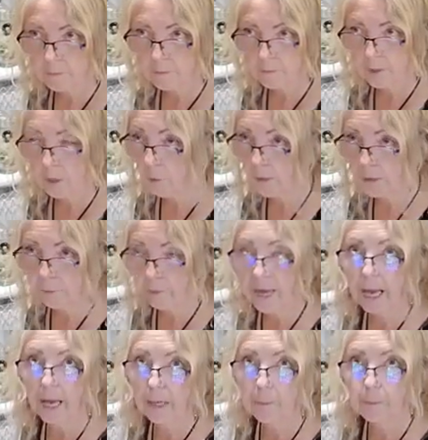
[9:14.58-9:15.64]
going
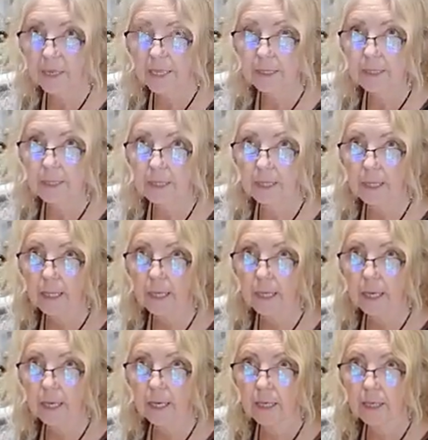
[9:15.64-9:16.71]
bad, basically.
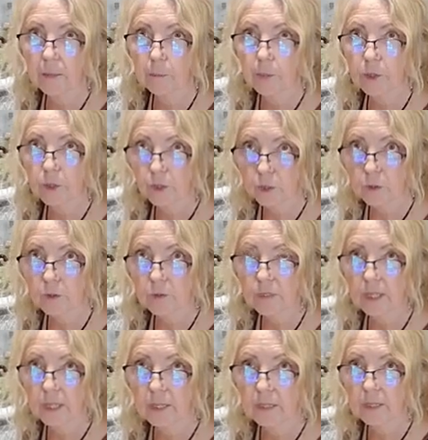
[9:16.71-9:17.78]
It preserves
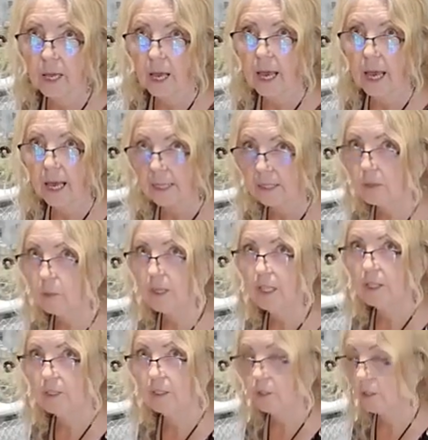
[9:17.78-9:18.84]
it, as well
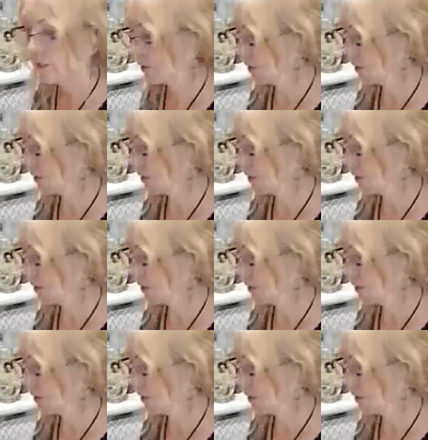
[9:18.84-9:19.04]
as starts